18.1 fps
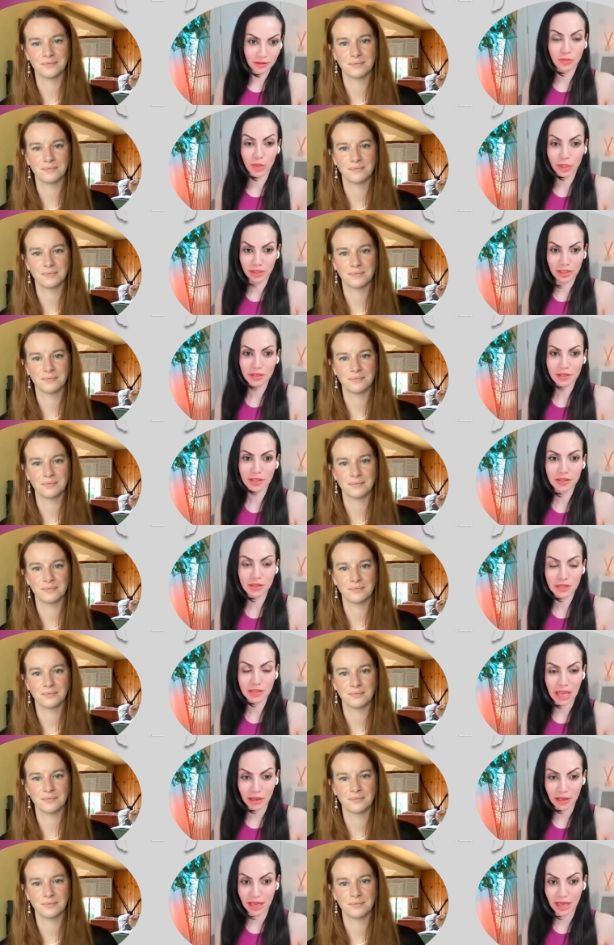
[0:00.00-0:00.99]
Speaker 1: but
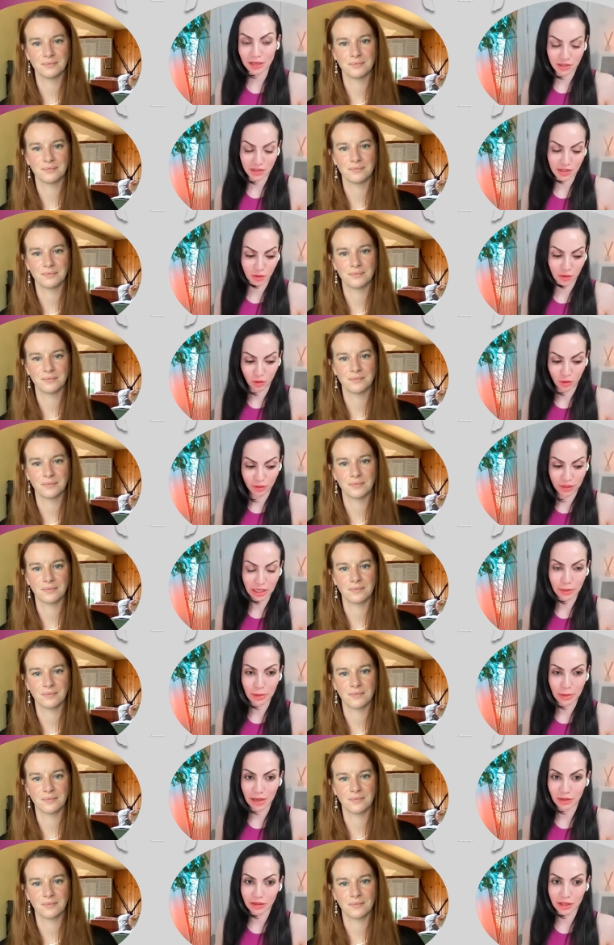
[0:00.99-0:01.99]
that's the whole thing
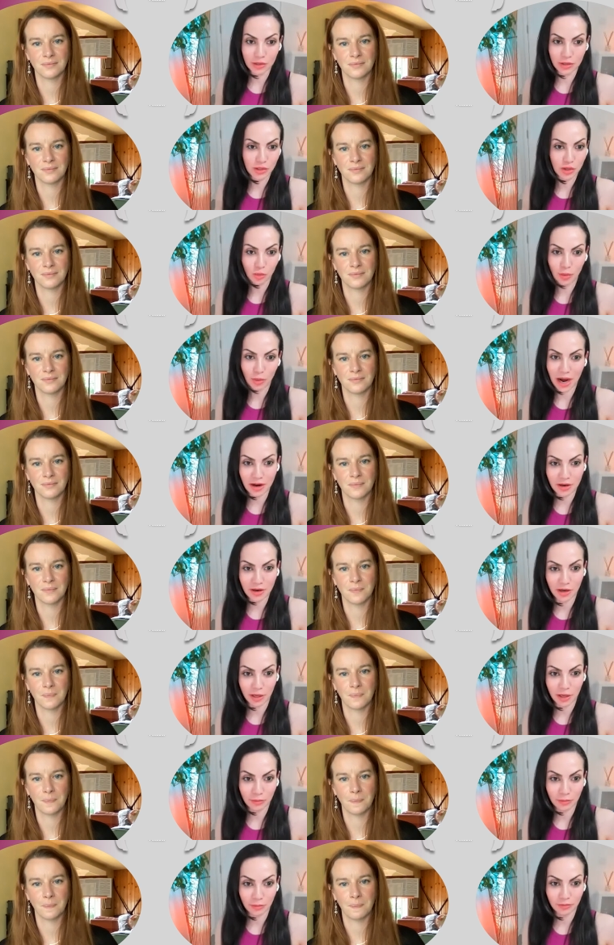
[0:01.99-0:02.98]
about there's no
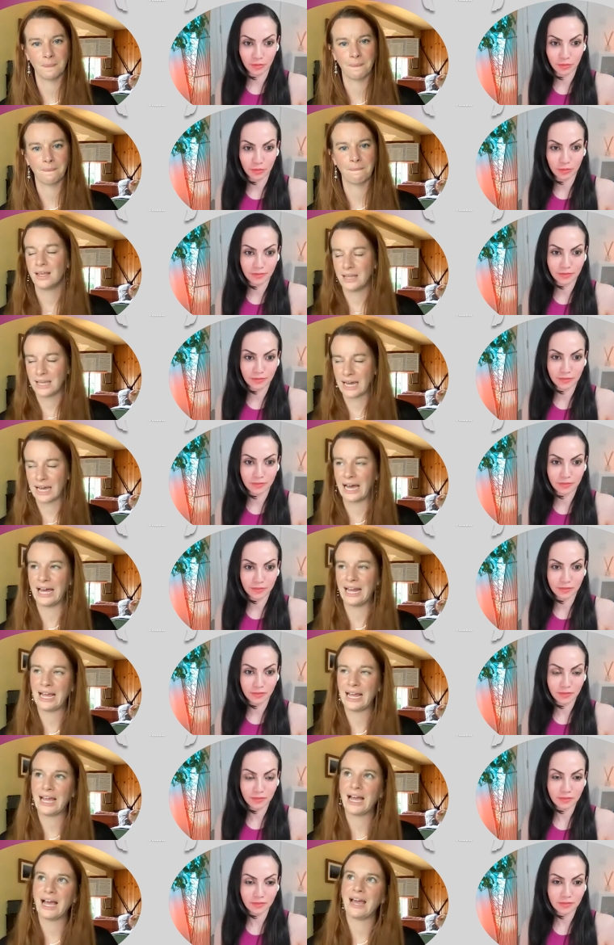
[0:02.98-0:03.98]
paradigm.
Speaker 2: Yeah, and
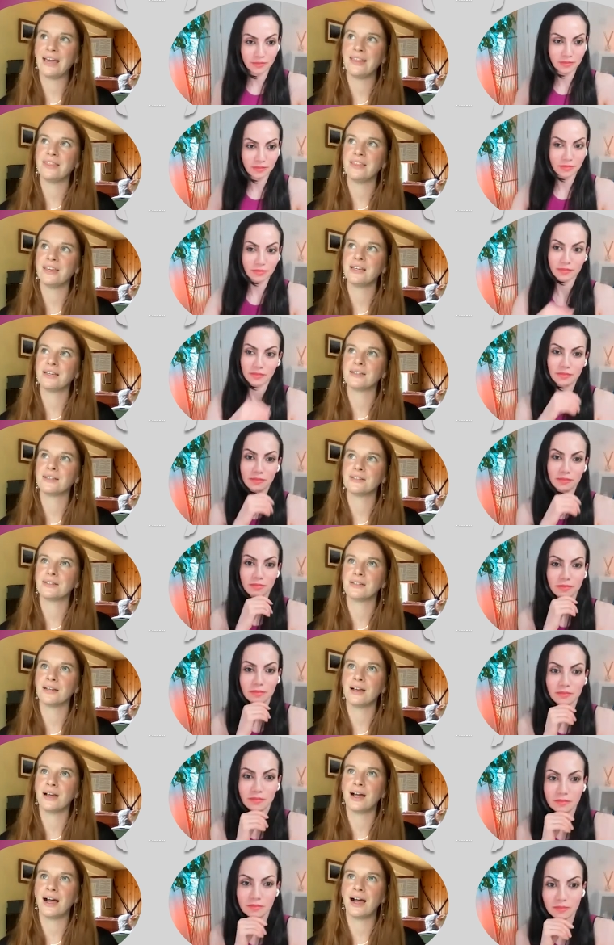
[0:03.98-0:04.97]
I think
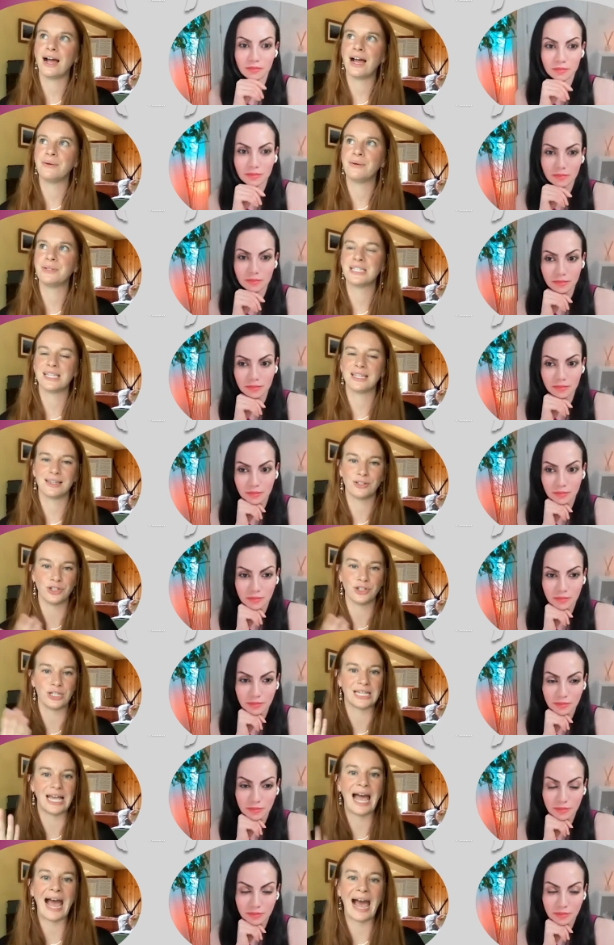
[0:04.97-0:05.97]
I would say that
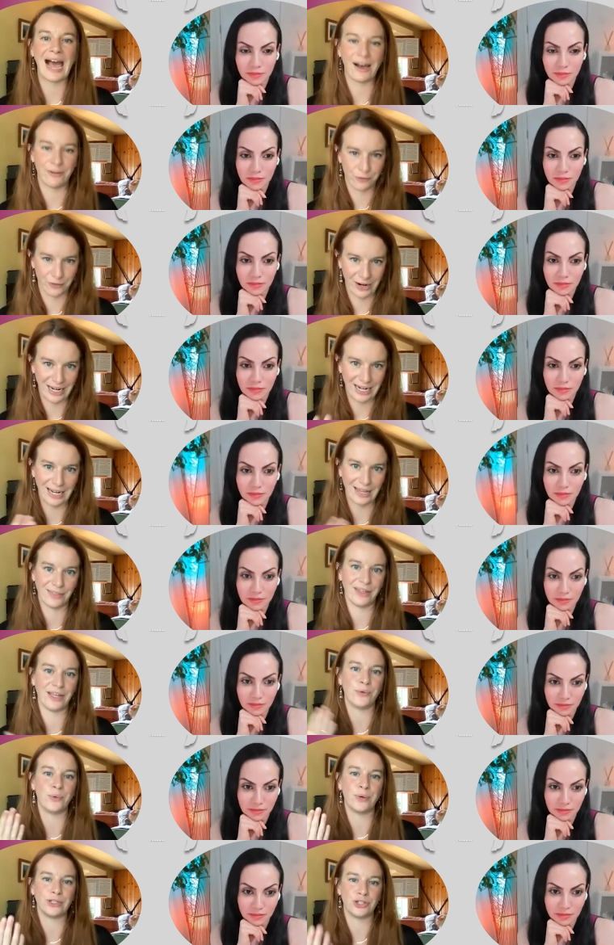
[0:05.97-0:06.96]
she's half right. I
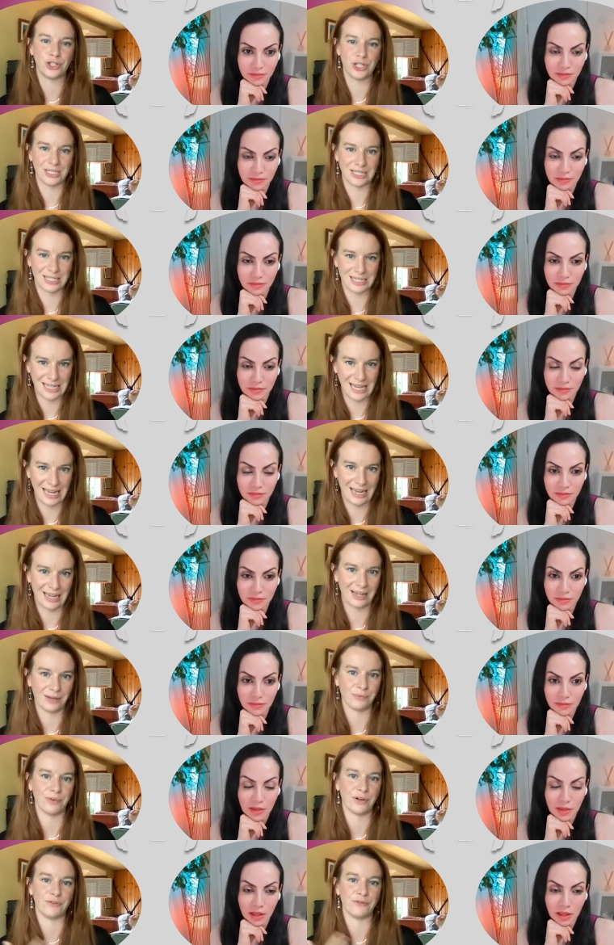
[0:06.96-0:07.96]
think what she's
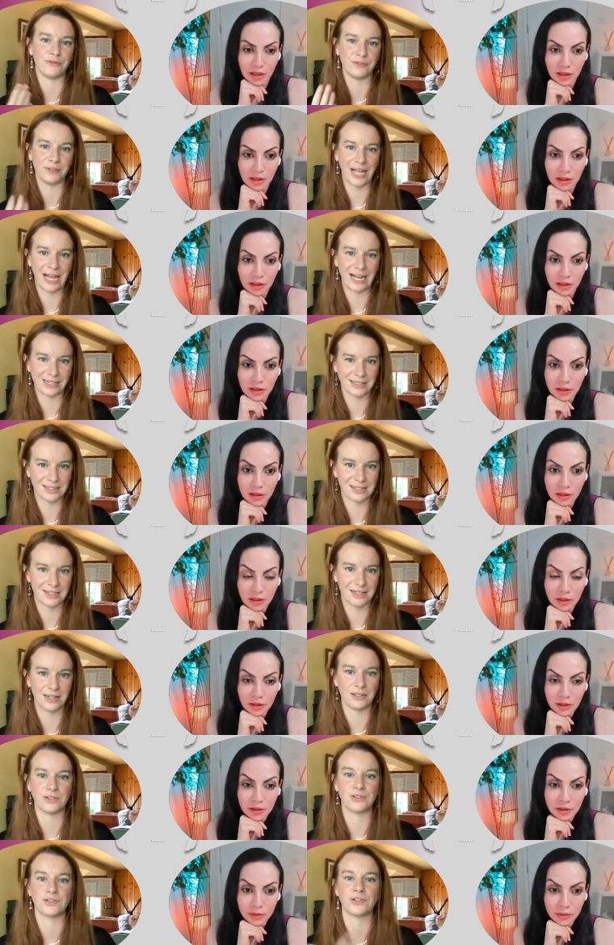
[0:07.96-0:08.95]
saying reflects
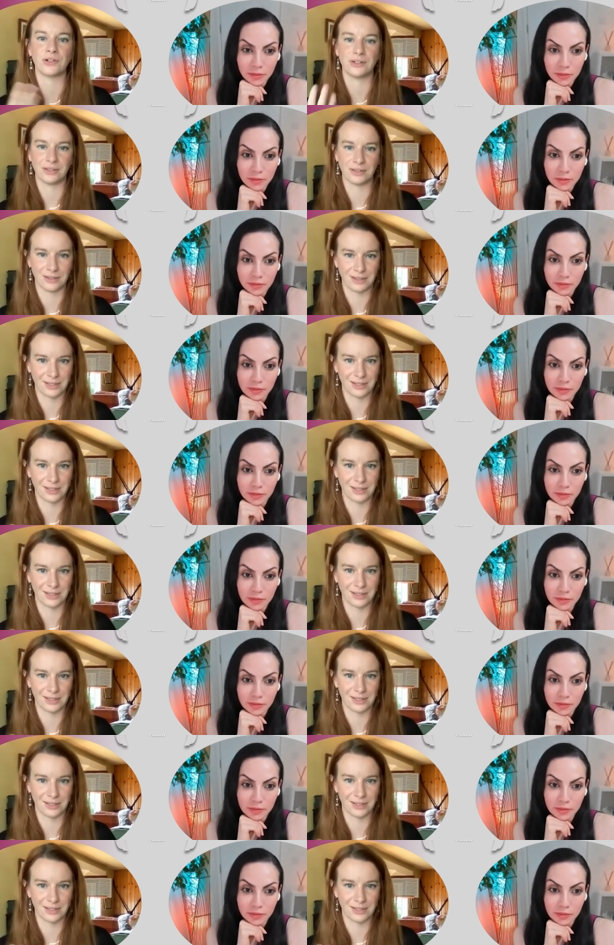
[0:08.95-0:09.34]
a certain